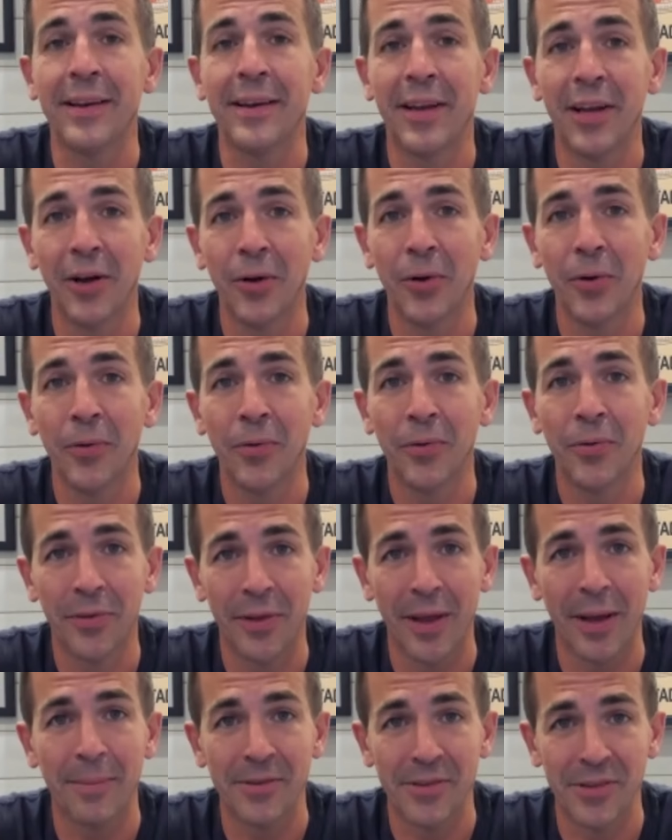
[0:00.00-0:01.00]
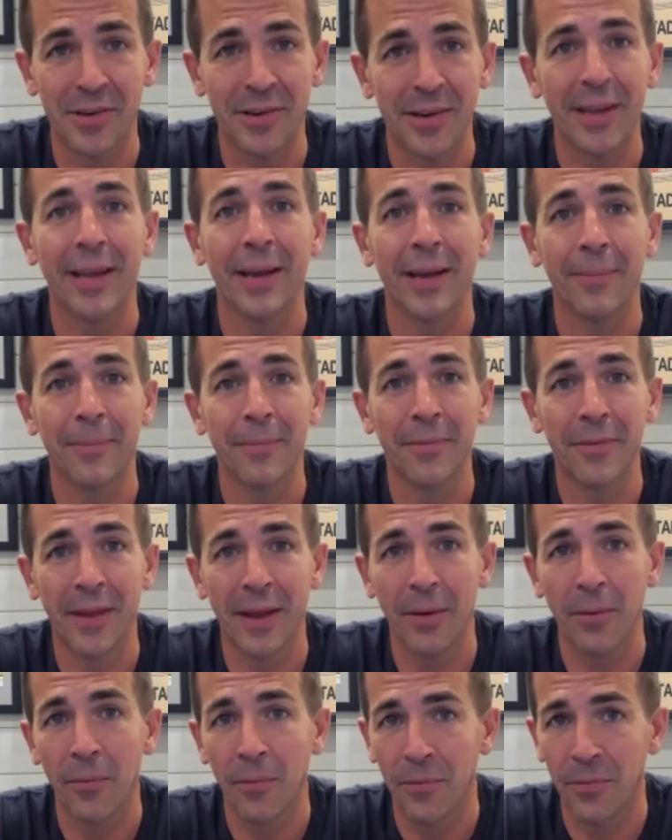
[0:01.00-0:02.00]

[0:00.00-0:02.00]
kill them as a team. They